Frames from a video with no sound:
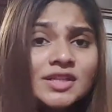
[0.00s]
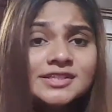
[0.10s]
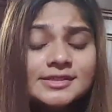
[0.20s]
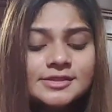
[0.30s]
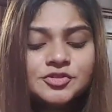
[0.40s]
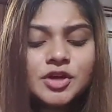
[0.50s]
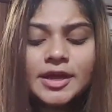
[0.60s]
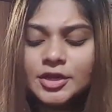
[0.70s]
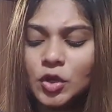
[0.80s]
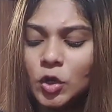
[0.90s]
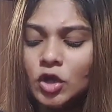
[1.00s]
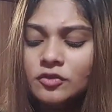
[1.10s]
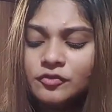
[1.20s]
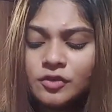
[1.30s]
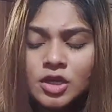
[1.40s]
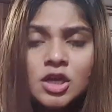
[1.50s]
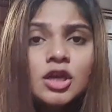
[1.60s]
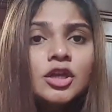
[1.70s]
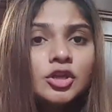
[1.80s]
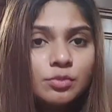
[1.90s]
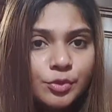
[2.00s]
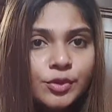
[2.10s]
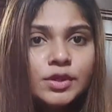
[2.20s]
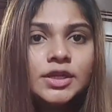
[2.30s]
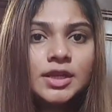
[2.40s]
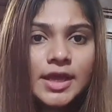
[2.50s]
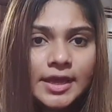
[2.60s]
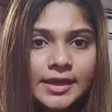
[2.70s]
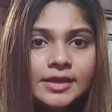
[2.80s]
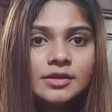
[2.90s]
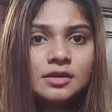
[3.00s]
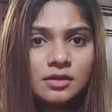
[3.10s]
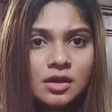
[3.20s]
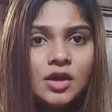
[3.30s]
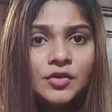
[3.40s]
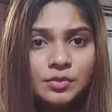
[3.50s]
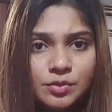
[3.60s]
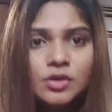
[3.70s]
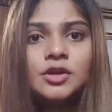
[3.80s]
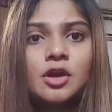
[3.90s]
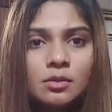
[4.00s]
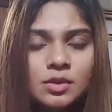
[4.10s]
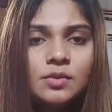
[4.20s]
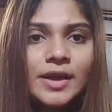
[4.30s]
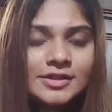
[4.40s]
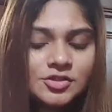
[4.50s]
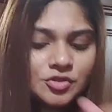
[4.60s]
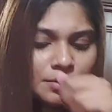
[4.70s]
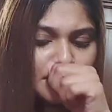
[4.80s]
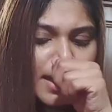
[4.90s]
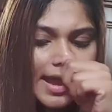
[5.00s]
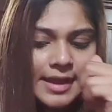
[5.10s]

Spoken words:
once it's dried off, you pull it like how you pull a normal wax strip,